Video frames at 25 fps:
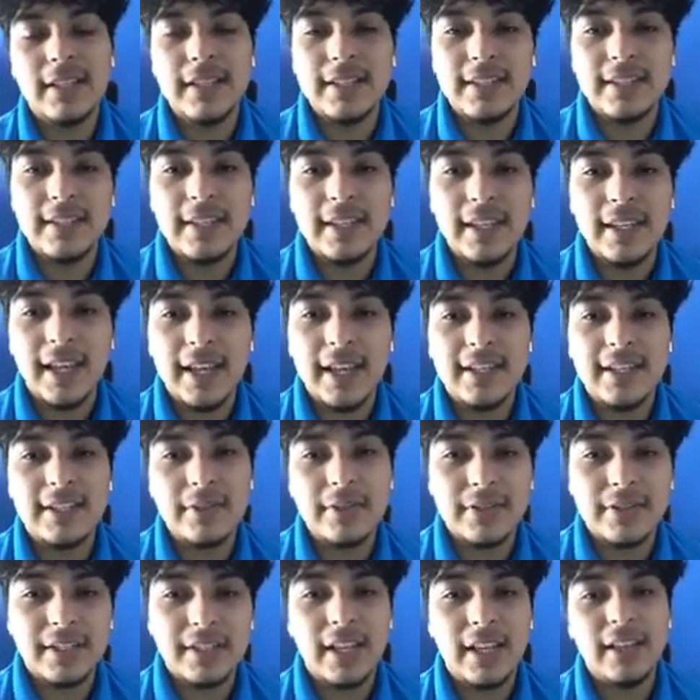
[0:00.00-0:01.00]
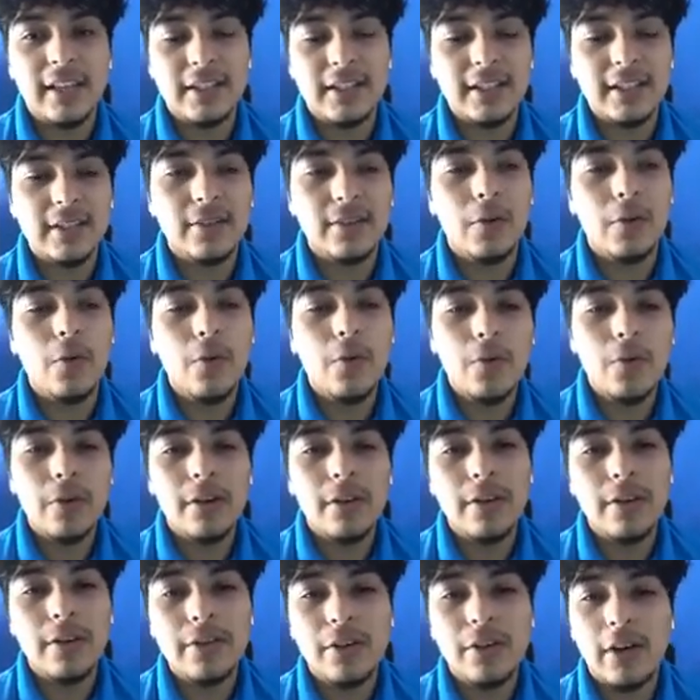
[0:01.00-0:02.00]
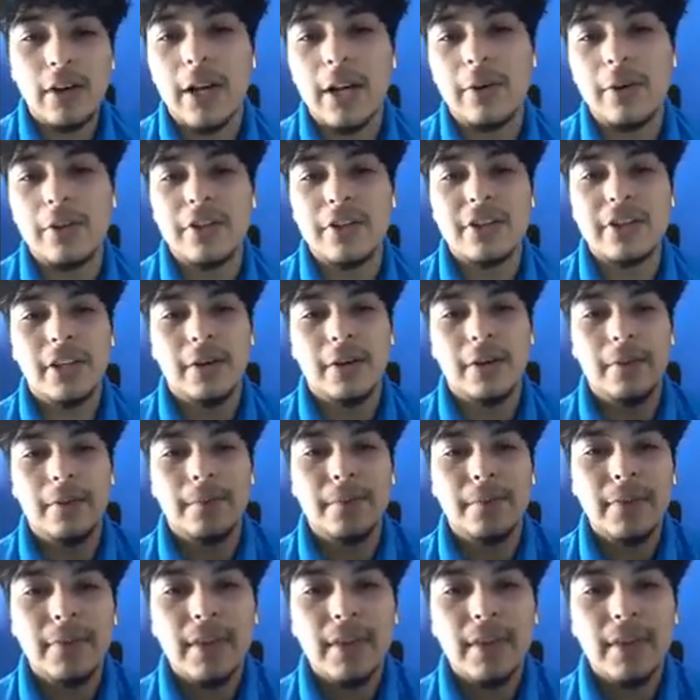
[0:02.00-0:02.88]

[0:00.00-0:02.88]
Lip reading: is the exoskeleton, or their outer shell.